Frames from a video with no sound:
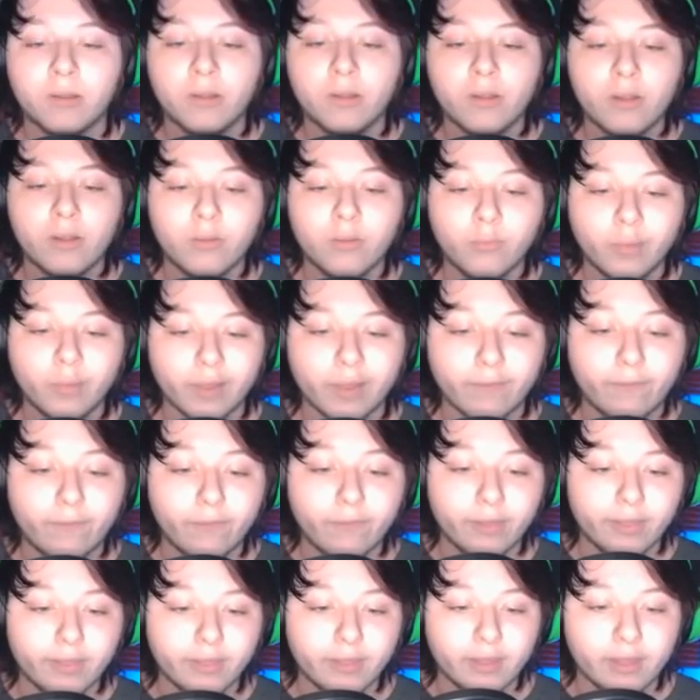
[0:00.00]
with
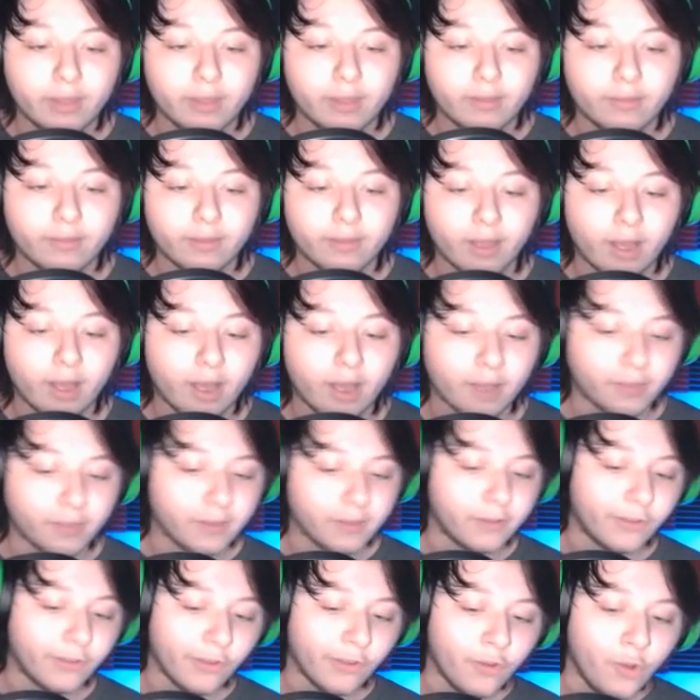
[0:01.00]
these, uh,
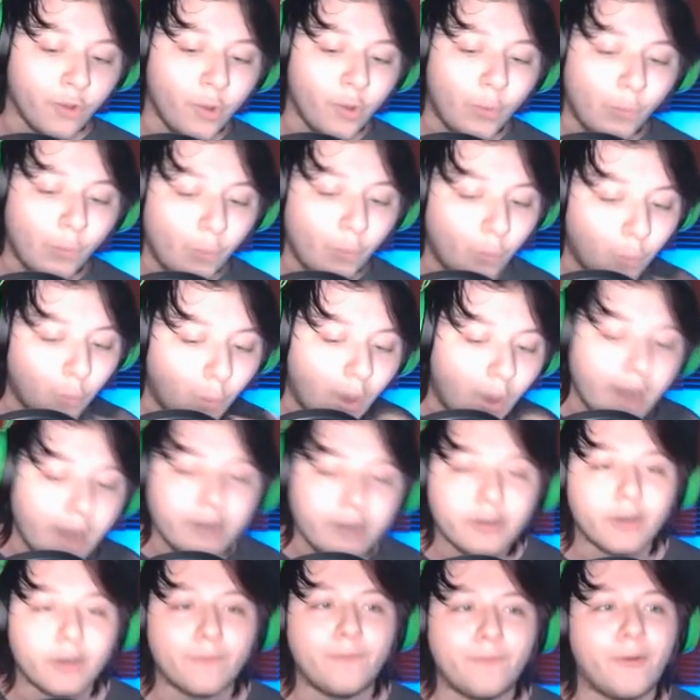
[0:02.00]
these
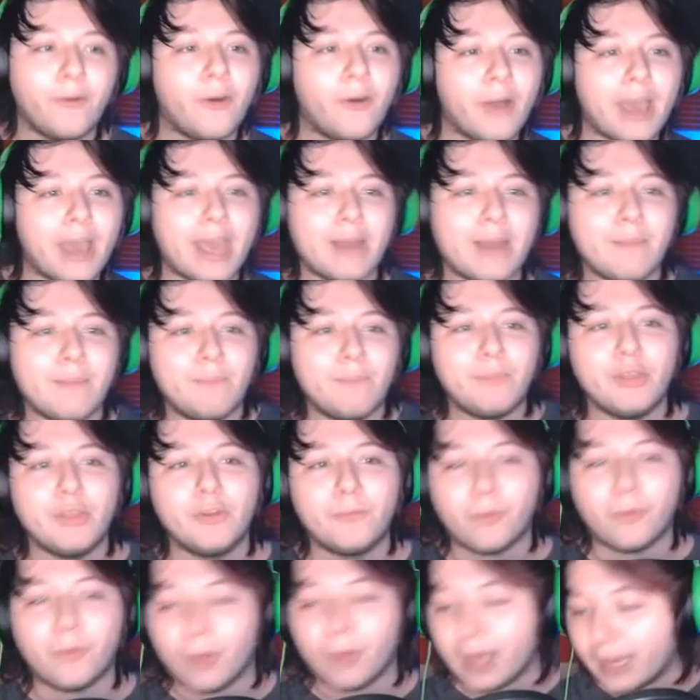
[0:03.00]
wonderful and
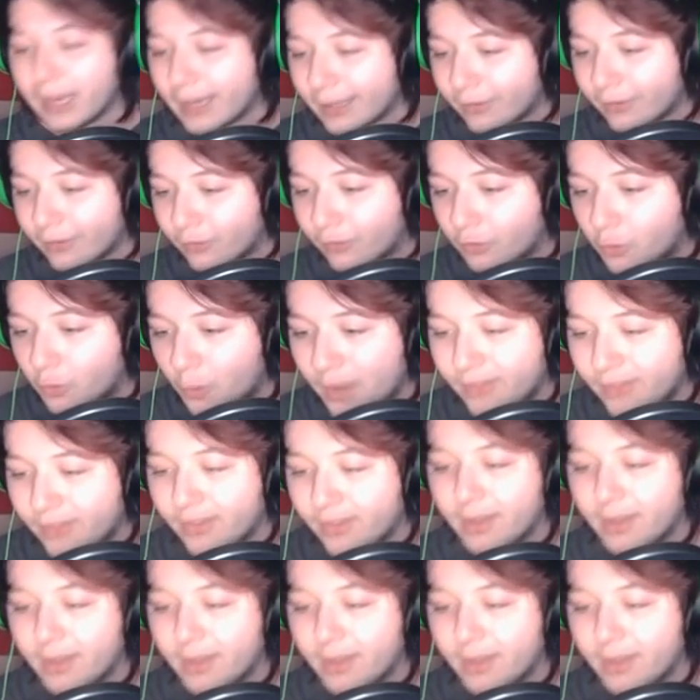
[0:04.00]
beautiful and exquisite